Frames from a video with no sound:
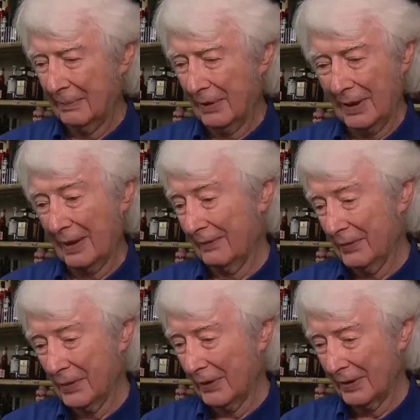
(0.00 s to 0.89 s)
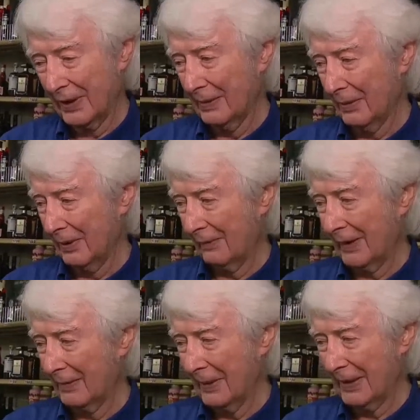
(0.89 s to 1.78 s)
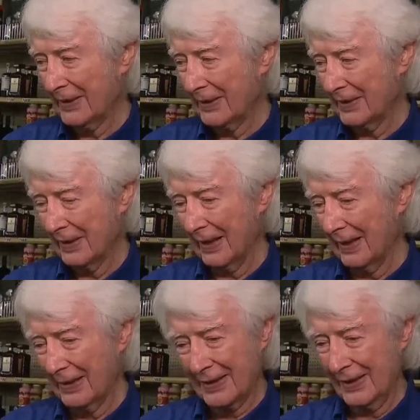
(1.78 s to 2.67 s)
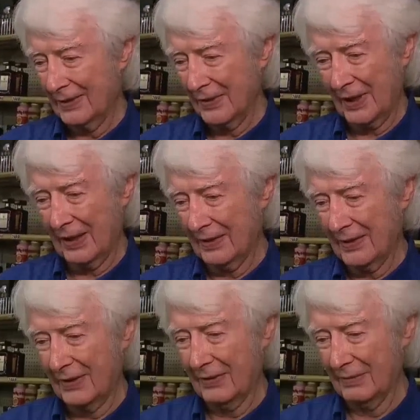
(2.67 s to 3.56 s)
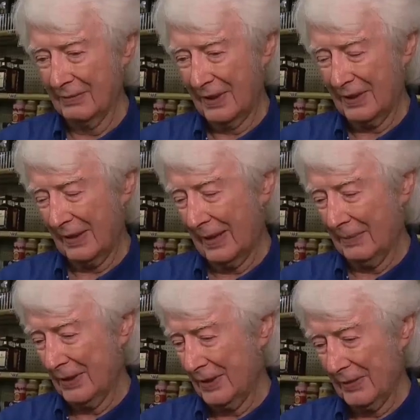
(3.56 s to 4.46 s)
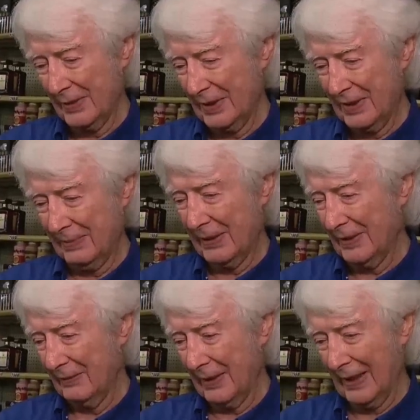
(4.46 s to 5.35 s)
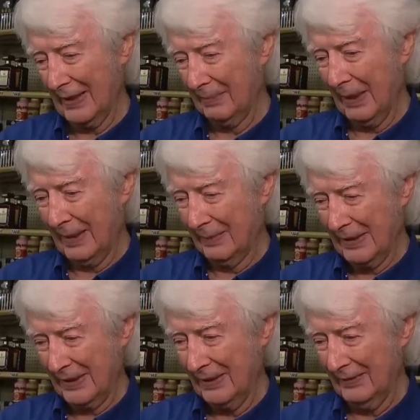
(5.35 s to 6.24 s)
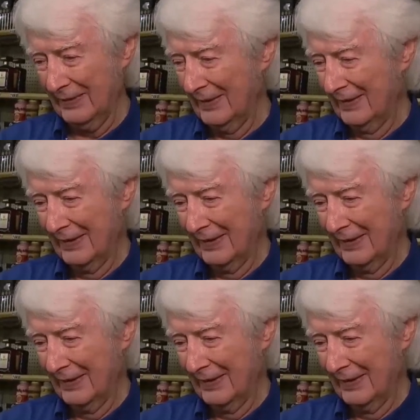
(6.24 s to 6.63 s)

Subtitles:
I put a lot of food on the table on a regular basis, and I had a single shot, so ammunition was expensive when I had to buy it myself.